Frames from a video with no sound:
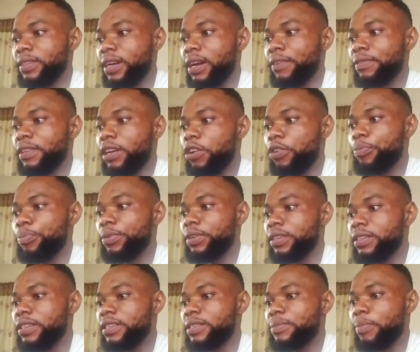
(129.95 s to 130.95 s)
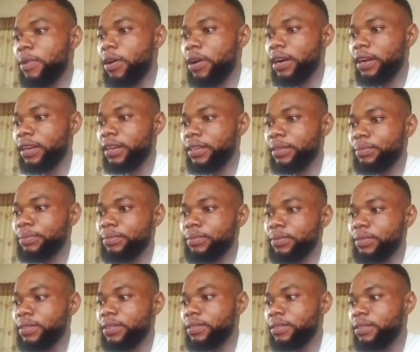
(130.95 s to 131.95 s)
After opening this power clip,
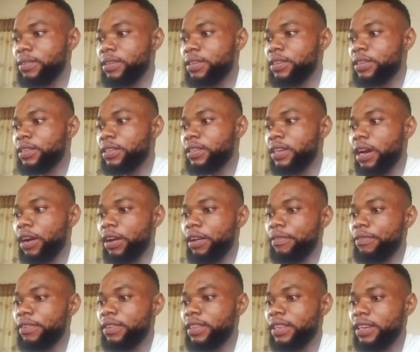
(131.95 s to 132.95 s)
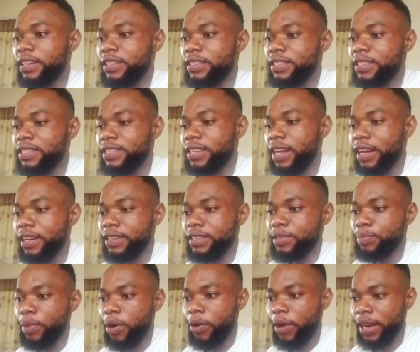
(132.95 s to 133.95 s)
everything is inside
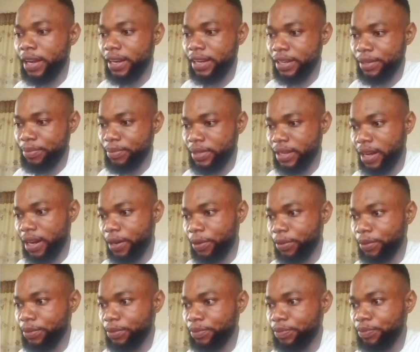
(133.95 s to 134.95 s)
this power clip now.